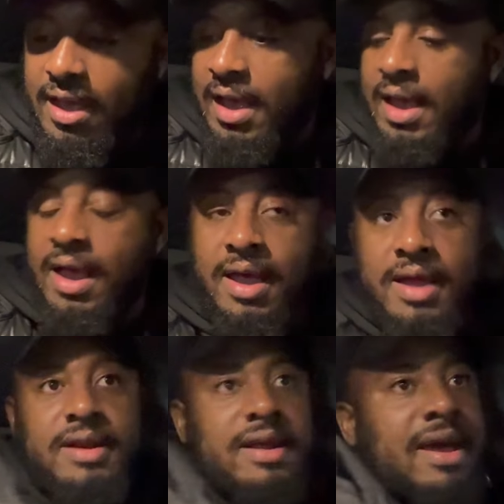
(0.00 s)

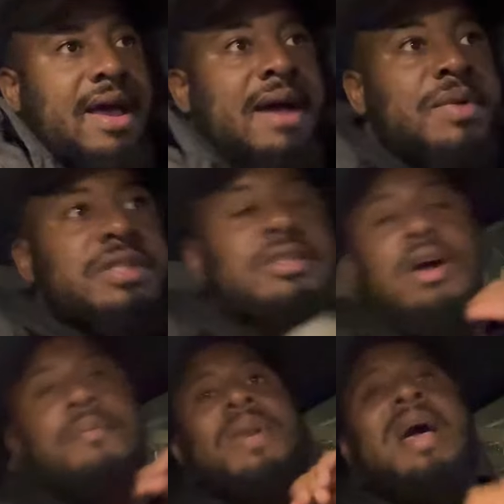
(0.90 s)
And uh, I'm going to
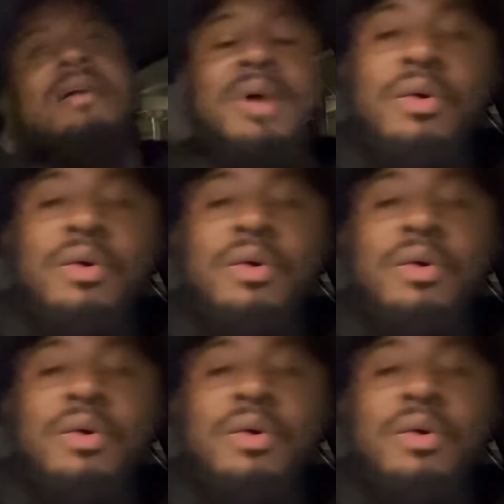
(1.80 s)
start plotting my